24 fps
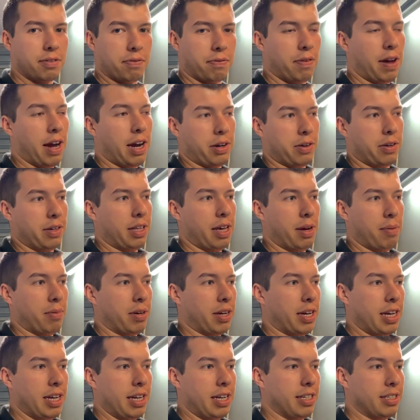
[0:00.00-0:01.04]
or factory
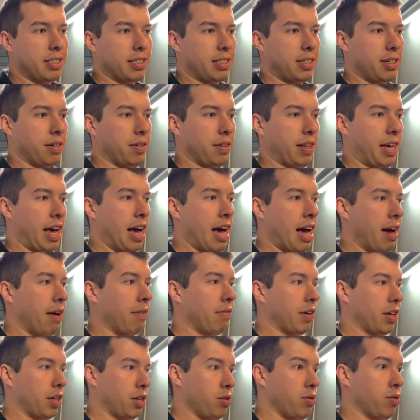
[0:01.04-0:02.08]
Lamborghinis, you know, they
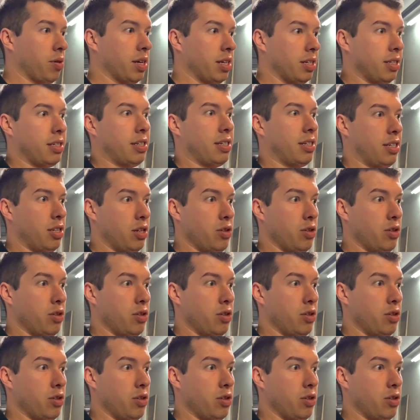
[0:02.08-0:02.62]
have like, you can